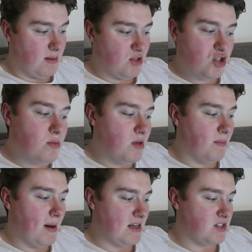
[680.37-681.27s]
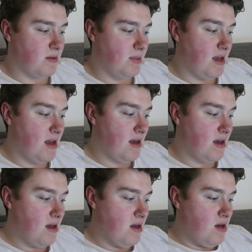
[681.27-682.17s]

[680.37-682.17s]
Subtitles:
I'm assuming the pasta bake